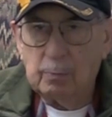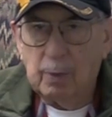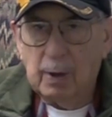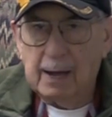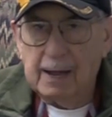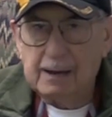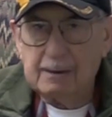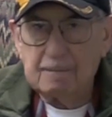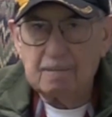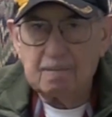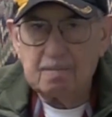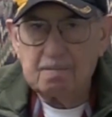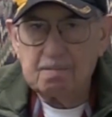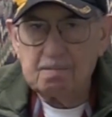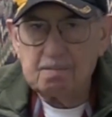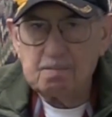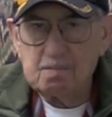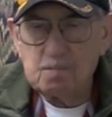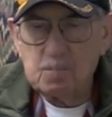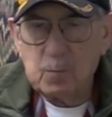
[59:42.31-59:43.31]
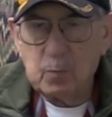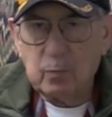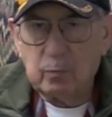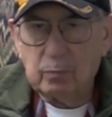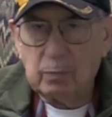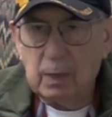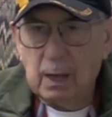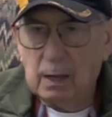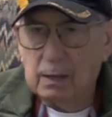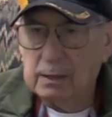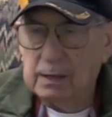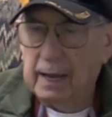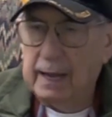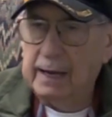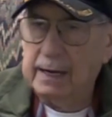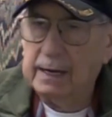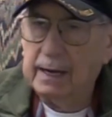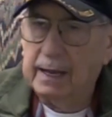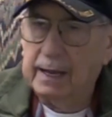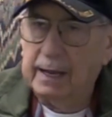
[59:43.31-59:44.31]
But
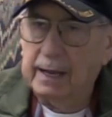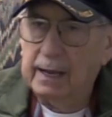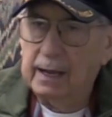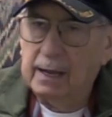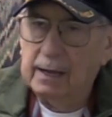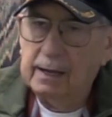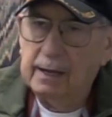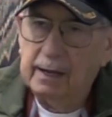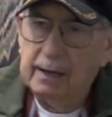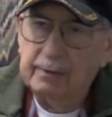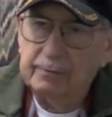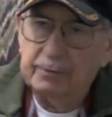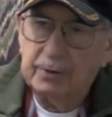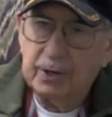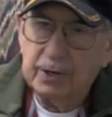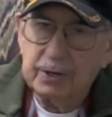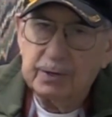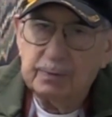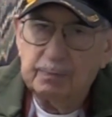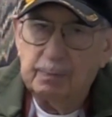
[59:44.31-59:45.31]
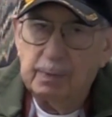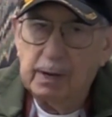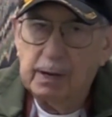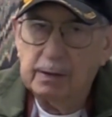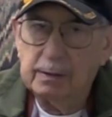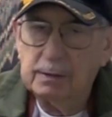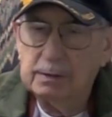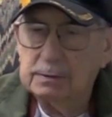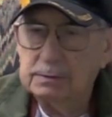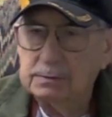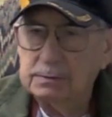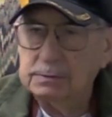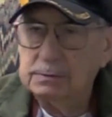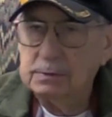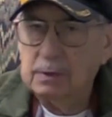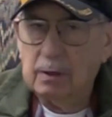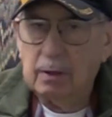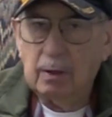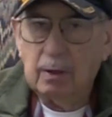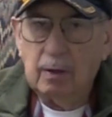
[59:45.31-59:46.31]
lately, I've just been
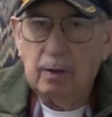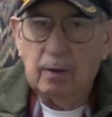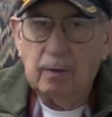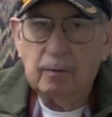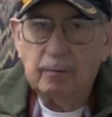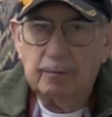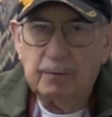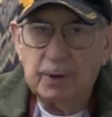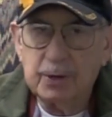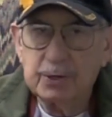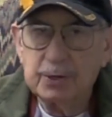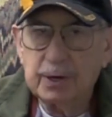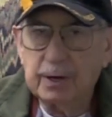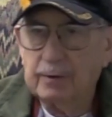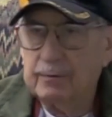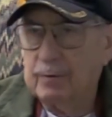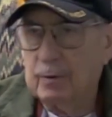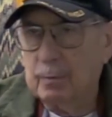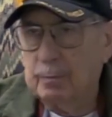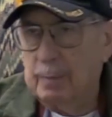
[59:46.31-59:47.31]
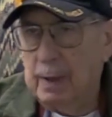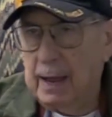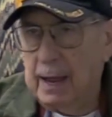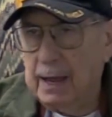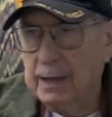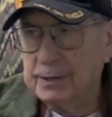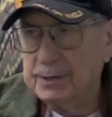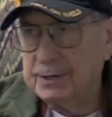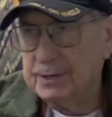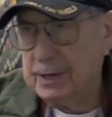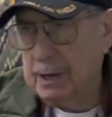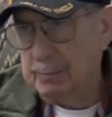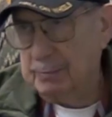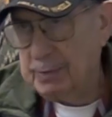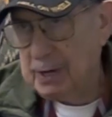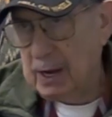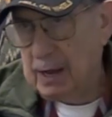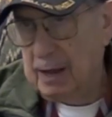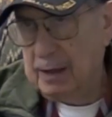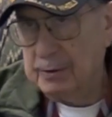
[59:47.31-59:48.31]
fishing for bass,
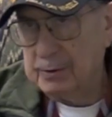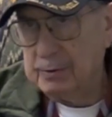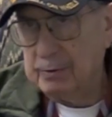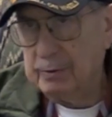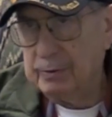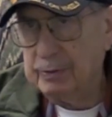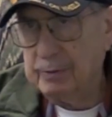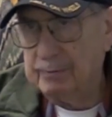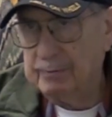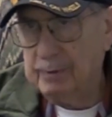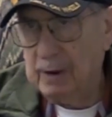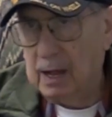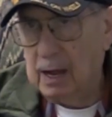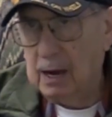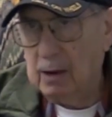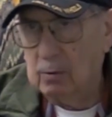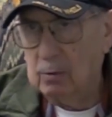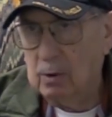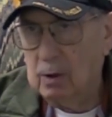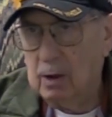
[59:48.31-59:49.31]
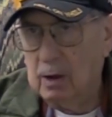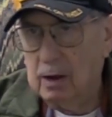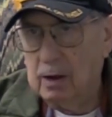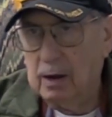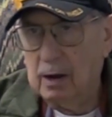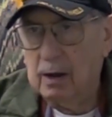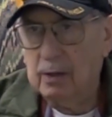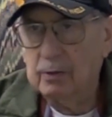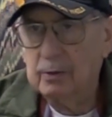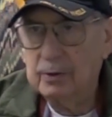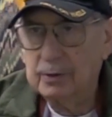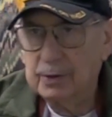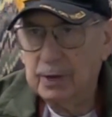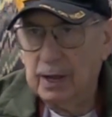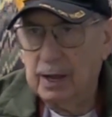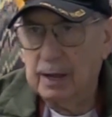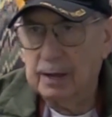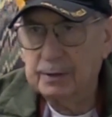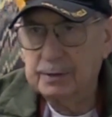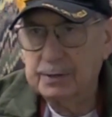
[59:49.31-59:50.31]
sometimes with the fly rod, other
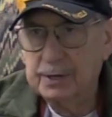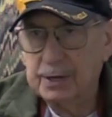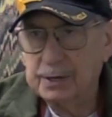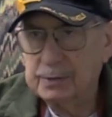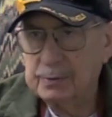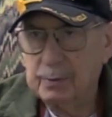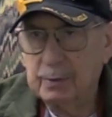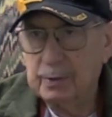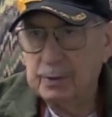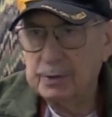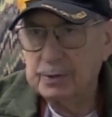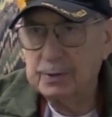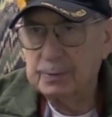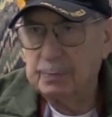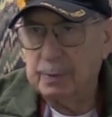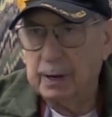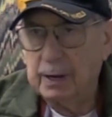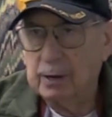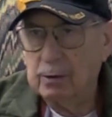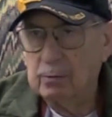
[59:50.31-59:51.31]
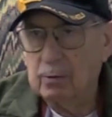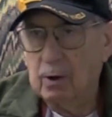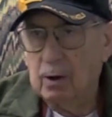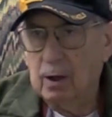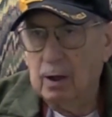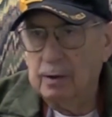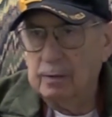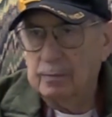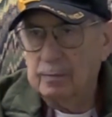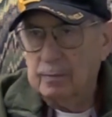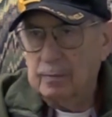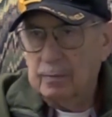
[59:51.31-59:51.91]
times just with a spinning rod.